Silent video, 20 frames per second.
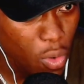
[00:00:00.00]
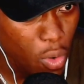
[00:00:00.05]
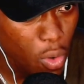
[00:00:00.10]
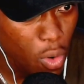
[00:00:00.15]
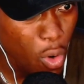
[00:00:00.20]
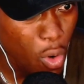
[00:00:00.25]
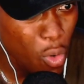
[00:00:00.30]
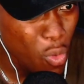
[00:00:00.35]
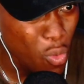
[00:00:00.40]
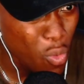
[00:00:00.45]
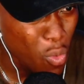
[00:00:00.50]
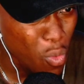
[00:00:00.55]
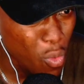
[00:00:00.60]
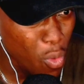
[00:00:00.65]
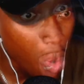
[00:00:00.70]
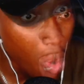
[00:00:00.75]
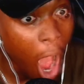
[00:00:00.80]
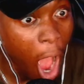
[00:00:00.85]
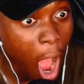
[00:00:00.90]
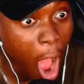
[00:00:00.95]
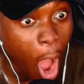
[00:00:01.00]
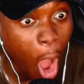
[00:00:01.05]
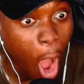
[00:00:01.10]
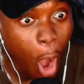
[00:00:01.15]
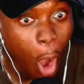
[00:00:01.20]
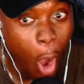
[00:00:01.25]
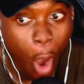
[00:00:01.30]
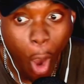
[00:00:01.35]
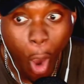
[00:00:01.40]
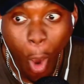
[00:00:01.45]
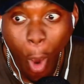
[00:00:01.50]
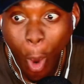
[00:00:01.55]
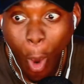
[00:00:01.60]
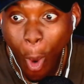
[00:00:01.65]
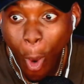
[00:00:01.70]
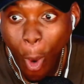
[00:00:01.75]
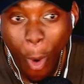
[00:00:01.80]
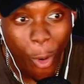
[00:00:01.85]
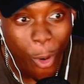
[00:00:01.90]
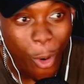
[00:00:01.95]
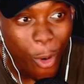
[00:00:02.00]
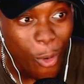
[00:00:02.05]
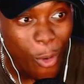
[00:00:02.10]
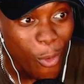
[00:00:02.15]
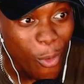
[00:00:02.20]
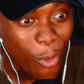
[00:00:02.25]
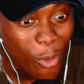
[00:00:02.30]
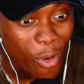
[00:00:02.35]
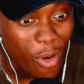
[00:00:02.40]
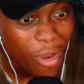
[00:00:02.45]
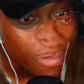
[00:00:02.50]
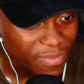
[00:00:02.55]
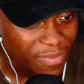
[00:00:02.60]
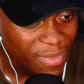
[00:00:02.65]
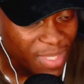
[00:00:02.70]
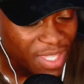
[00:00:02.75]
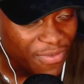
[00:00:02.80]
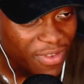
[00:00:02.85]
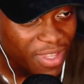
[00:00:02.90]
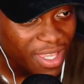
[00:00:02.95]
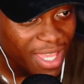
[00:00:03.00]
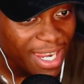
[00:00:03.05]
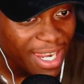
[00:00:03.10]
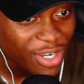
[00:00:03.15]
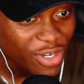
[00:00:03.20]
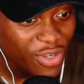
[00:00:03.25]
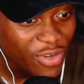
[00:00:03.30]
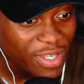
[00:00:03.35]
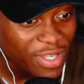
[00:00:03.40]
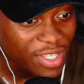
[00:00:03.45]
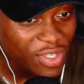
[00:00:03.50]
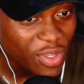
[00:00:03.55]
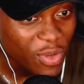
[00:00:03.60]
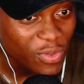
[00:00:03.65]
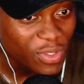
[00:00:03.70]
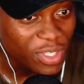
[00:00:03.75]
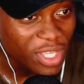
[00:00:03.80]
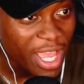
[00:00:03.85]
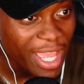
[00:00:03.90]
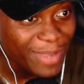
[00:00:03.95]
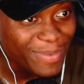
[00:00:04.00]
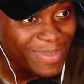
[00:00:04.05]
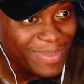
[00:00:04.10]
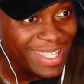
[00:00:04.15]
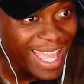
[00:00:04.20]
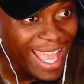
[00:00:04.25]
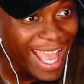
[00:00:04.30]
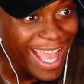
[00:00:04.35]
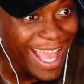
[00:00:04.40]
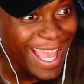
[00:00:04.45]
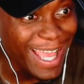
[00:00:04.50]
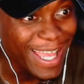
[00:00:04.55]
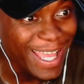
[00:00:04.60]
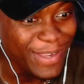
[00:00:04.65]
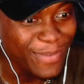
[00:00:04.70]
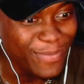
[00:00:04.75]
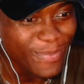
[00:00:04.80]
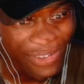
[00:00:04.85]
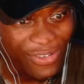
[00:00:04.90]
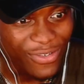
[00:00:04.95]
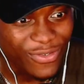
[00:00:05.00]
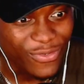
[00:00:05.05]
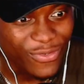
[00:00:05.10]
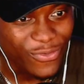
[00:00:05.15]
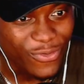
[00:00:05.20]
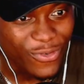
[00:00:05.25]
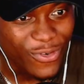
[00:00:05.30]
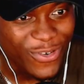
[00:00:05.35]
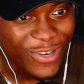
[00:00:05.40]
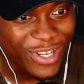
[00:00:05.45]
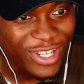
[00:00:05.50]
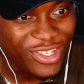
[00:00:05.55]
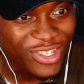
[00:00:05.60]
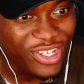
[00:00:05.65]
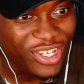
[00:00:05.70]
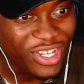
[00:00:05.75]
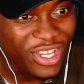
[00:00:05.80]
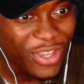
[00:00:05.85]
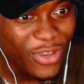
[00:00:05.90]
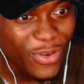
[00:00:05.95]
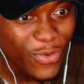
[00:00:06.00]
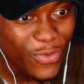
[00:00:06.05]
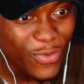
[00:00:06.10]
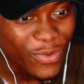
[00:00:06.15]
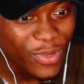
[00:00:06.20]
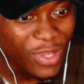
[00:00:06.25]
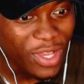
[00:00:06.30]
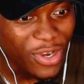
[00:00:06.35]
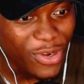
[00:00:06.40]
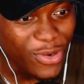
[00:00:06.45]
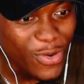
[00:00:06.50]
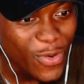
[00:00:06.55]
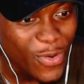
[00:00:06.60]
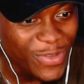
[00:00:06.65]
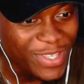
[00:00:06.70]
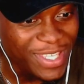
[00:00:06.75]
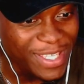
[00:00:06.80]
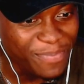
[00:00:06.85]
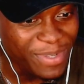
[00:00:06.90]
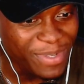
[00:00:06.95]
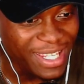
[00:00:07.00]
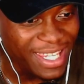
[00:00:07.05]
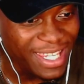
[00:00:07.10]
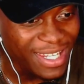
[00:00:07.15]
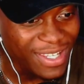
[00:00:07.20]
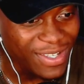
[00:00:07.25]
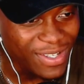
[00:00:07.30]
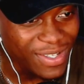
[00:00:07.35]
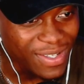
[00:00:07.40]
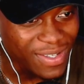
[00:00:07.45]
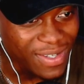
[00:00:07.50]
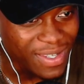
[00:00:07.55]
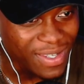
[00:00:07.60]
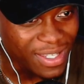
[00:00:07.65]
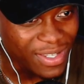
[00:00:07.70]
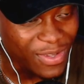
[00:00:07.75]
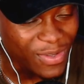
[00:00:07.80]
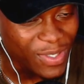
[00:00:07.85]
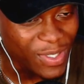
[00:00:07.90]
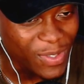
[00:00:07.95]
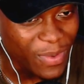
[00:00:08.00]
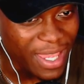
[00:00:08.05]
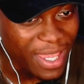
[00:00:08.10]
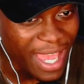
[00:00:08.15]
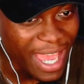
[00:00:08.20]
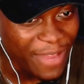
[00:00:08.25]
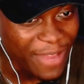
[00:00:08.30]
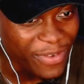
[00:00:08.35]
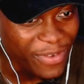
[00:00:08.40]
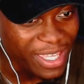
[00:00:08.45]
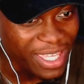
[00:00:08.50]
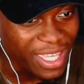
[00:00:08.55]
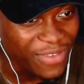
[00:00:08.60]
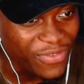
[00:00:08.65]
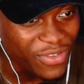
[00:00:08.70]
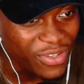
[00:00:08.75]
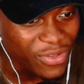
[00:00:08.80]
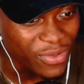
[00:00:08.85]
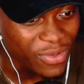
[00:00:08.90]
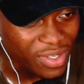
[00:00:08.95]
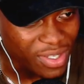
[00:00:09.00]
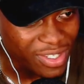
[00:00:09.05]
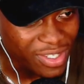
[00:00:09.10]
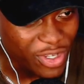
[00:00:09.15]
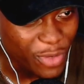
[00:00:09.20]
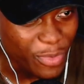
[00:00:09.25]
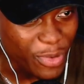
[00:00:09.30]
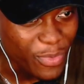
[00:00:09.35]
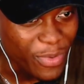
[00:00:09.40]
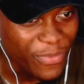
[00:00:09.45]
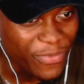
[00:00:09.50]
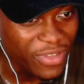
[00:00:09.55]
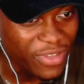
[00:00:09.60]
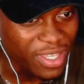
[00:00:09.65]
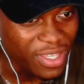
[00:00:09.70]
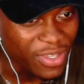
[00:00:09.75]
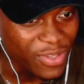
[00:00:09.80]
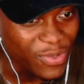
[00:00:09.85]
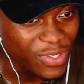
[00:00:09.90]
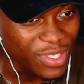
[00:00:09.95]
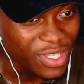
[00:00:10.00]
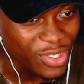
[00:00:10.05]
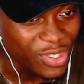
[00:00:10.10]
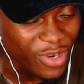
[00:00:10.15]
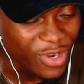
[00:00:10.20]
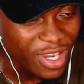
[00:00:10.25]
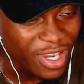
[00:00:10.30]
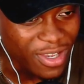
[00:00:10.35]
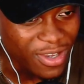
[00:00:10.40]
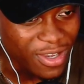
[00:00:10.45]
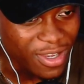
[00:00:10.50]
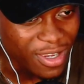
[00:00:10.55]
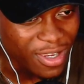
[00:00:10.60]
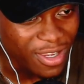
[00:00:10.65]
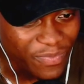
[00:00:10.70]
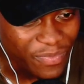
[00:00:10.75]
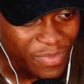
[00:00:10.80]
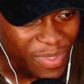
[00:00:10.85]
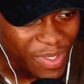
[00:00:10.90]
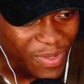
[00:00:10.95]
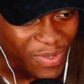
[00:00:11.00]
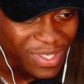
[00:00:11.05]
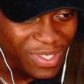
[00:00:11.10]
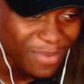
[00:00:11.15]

Oh. Oh. You think I didn't know this whole time? Damn. Ryuen, chill. Her nose is bleeding. Don't sweat it. I forgive you. Tell me one thing. Who's the traitor? Who's the